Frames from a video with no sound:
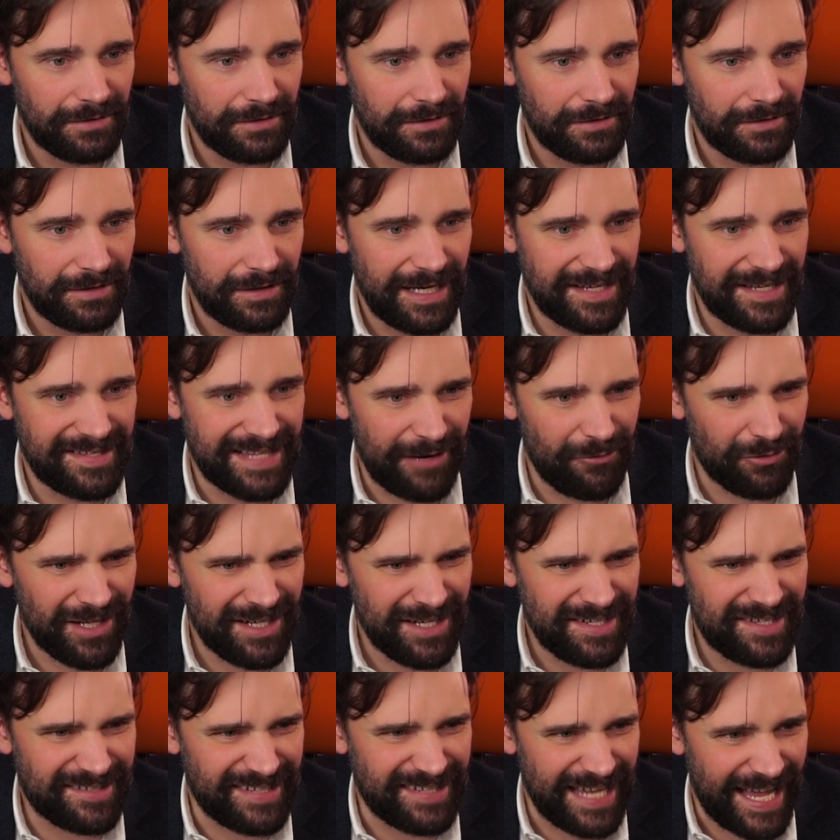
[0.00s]
Is that what I
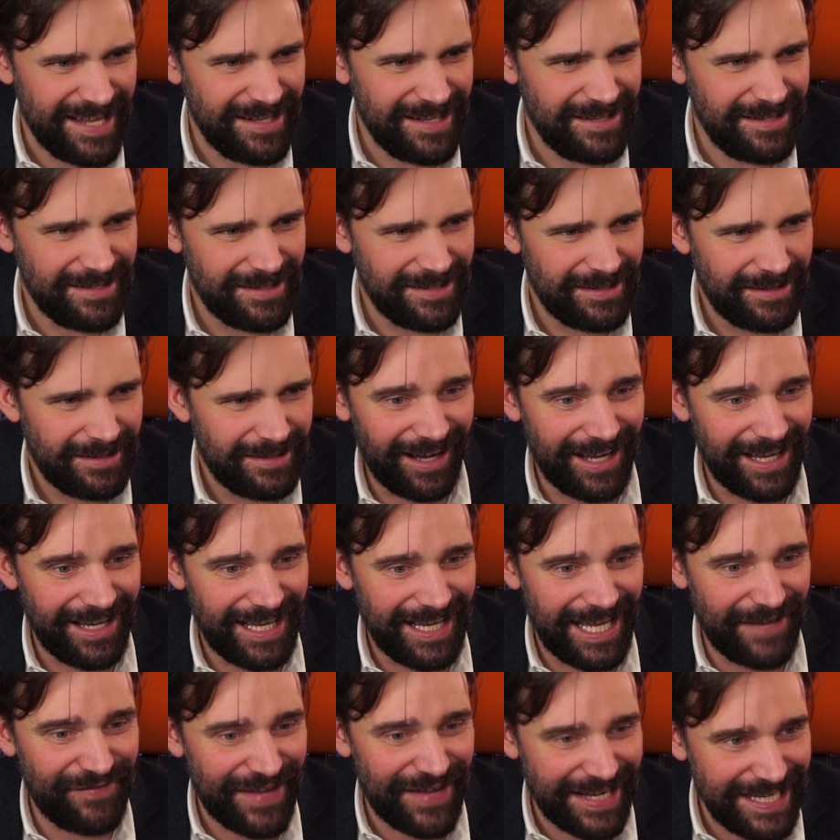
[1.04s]
said?
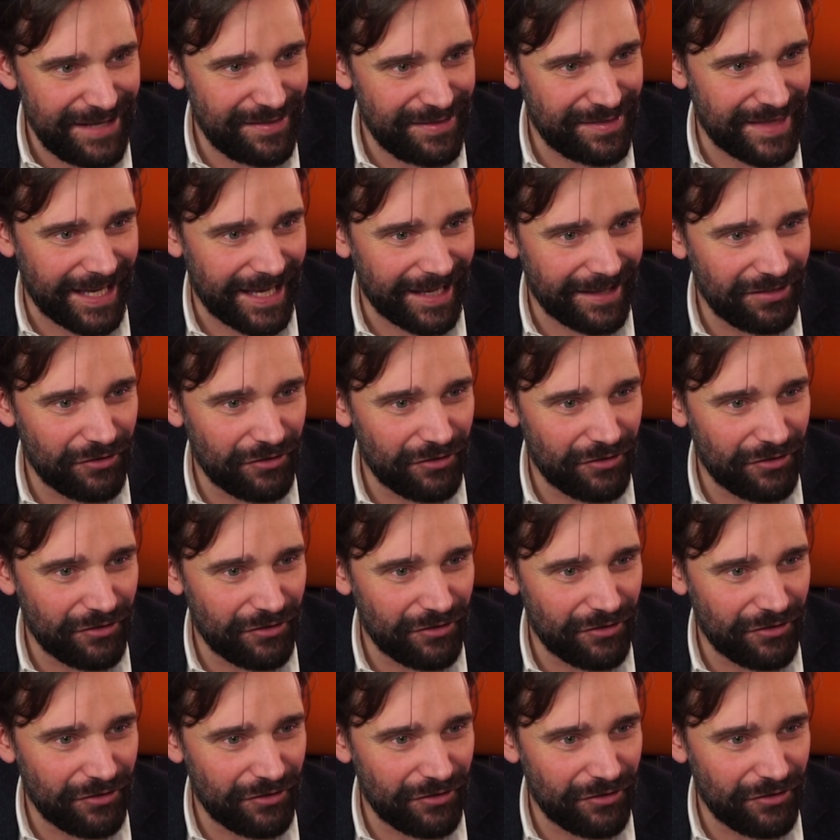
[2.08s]
If anything,